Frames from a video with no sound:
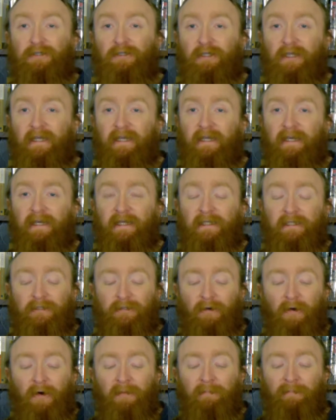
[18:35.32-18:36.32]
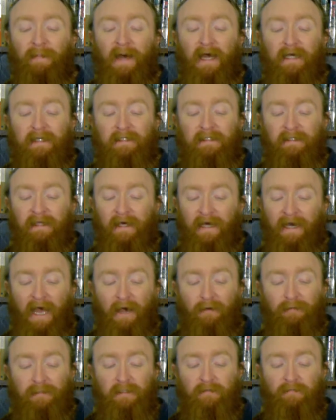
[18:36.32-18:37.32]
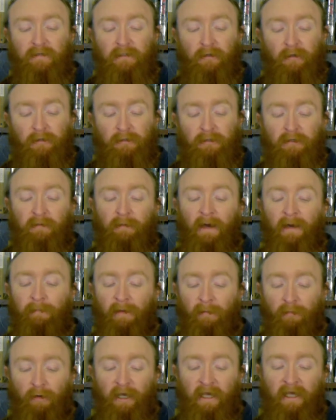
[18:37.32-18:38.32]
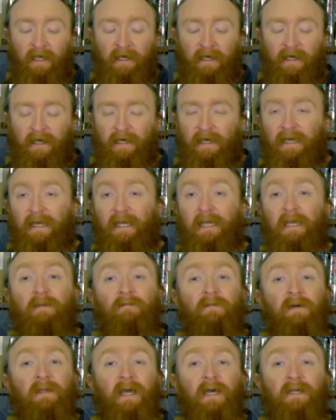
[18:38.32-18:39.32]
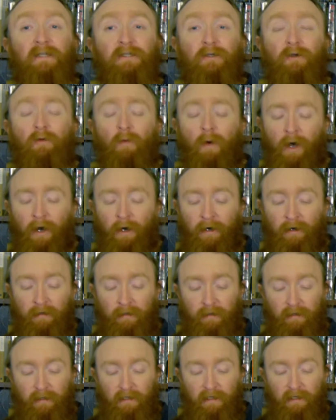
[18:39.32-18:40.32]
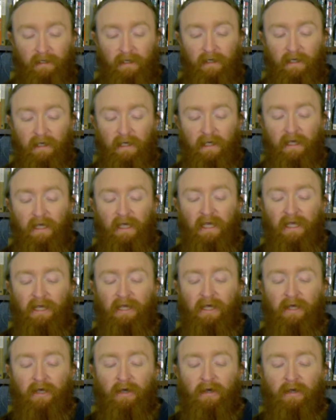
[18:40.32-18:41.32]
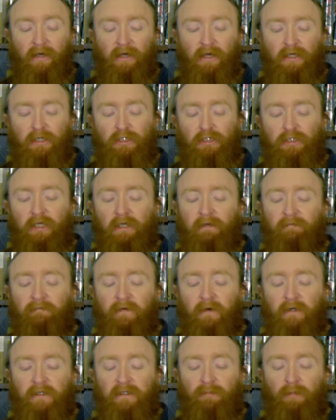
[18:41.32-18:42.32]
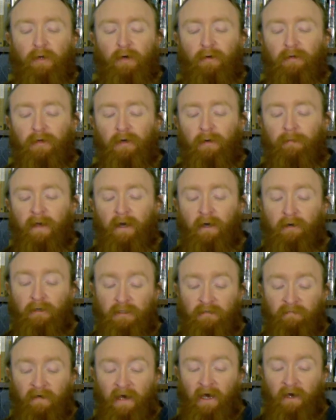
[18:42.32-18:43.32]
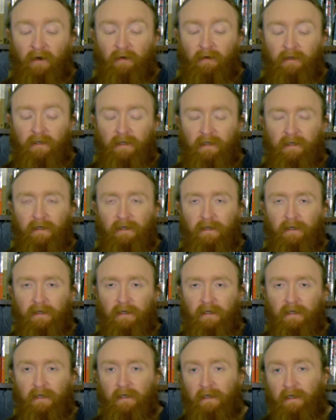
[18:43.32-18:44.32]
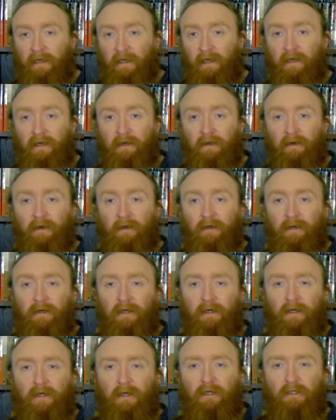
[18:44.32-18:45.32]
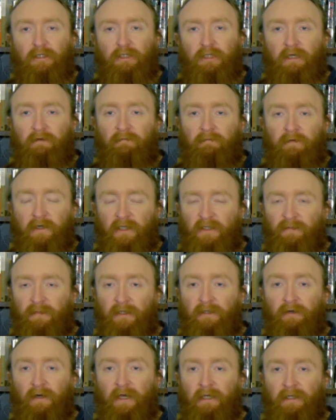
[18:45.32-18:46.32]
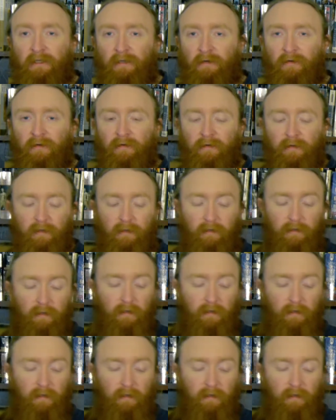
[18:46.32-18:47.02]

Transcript: "She is drawn back to that house of adultery by memory, even as you are. Here she first broke her marriage vow. Here she first betrayed you."